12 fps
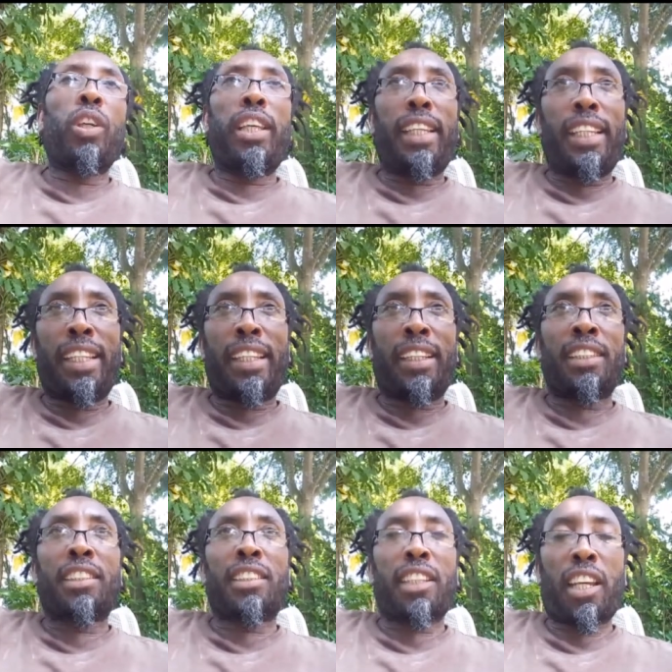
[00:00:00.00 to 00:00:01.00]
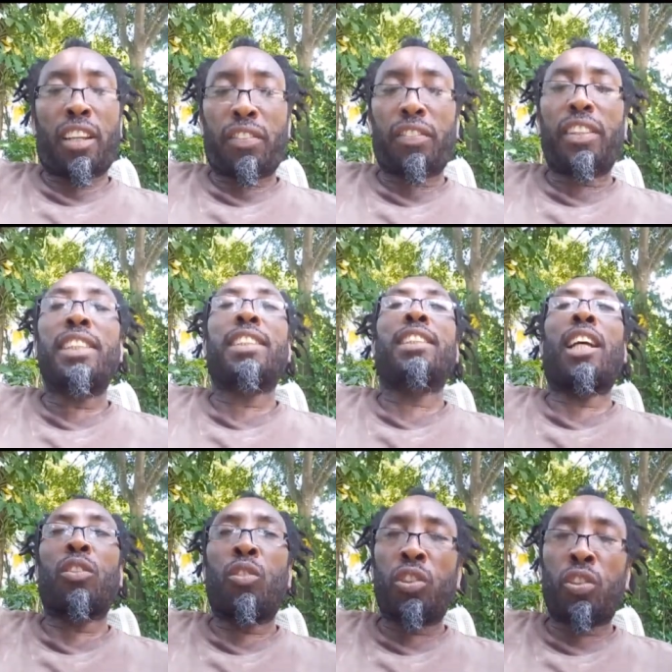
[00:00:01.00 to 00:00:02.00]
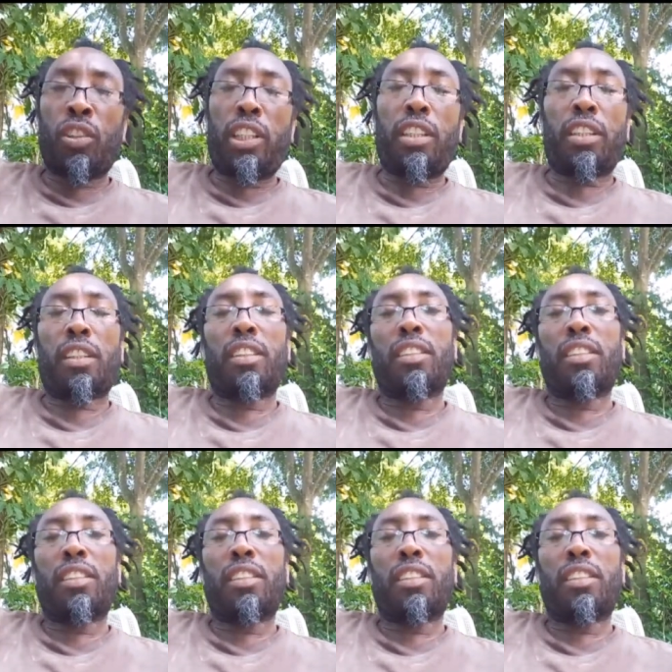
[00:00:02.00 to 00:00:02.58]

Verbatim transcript: heal itself it's not going to heal